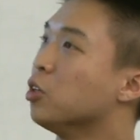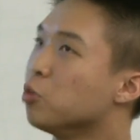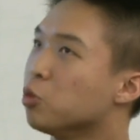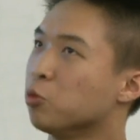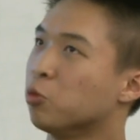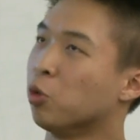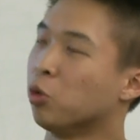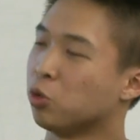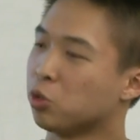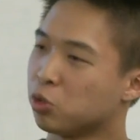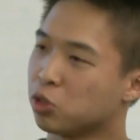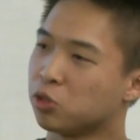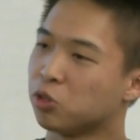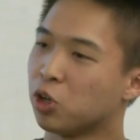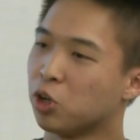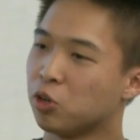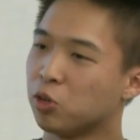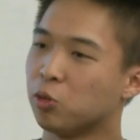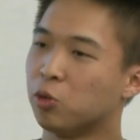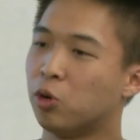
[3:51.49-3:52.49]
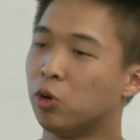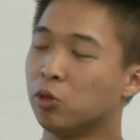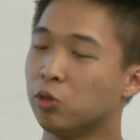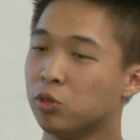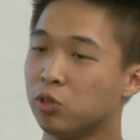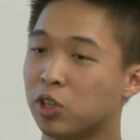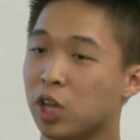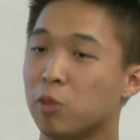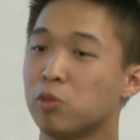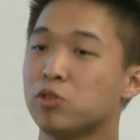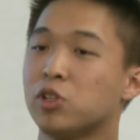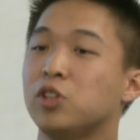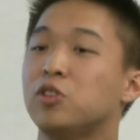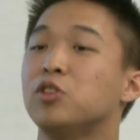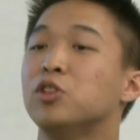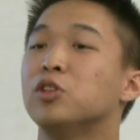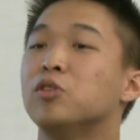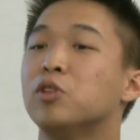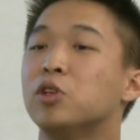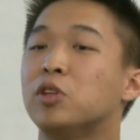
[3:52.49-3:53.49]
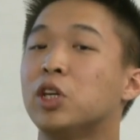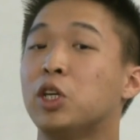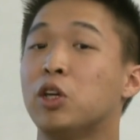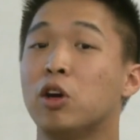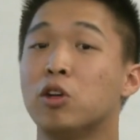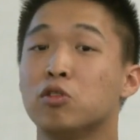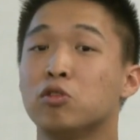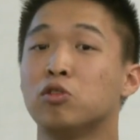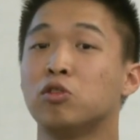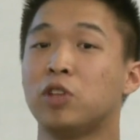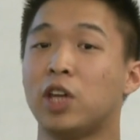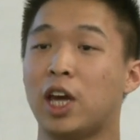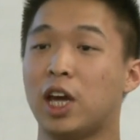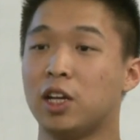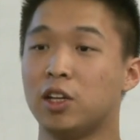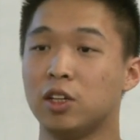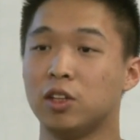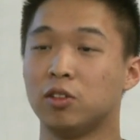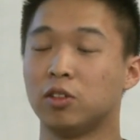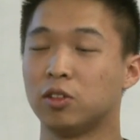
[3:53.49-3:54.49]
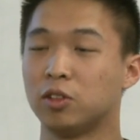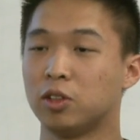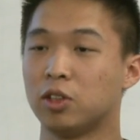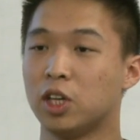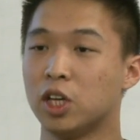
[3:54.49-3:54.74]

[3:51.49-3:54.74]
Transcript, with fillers: will, will demonstrate to an interviewer that you understand these